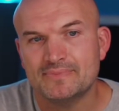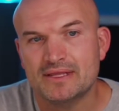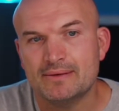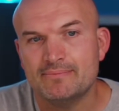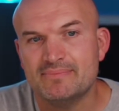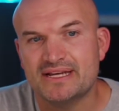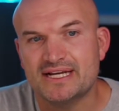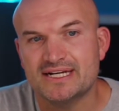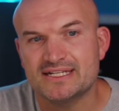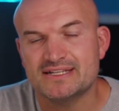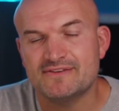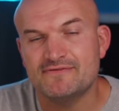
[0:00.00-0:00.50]

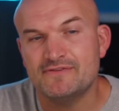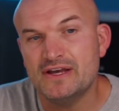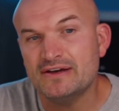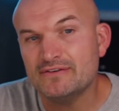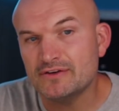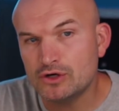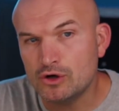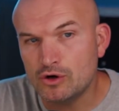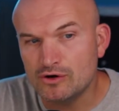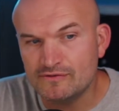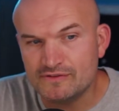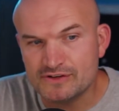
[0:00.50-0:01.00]
Because if you have a
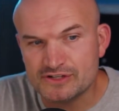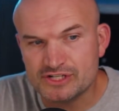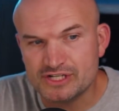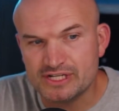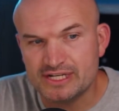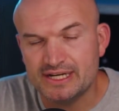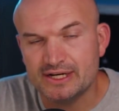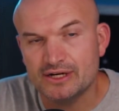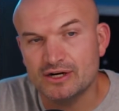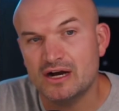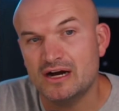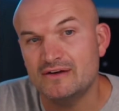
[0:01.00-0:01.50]
coefficient
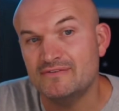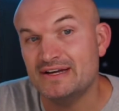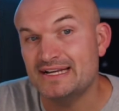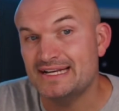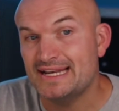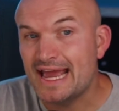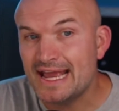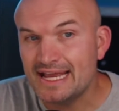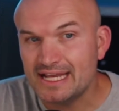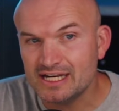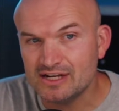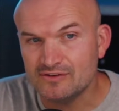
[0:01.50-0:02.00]
here of a
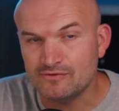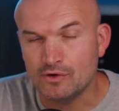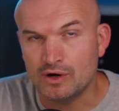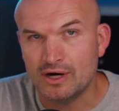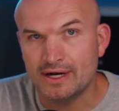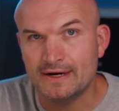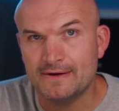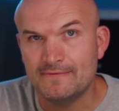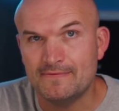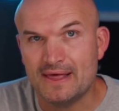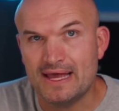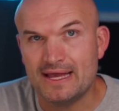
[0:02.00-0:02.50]

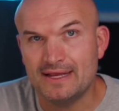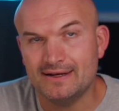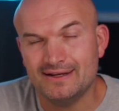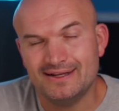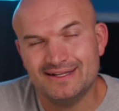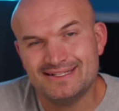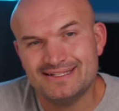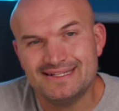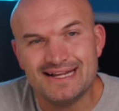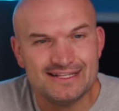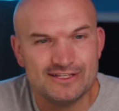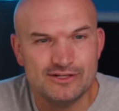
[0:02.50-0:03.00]
-1, then
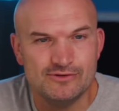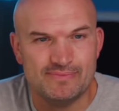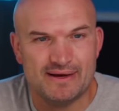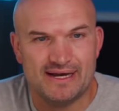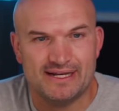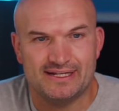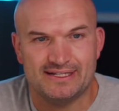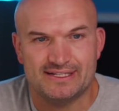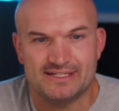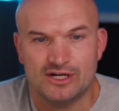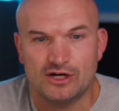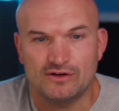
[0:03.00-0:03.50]
it's not too
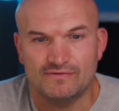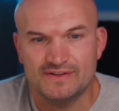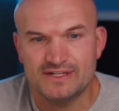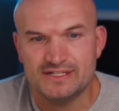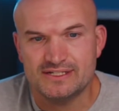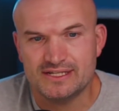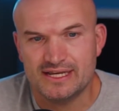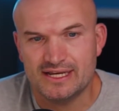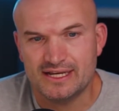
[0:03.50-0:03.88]
bad to solve this.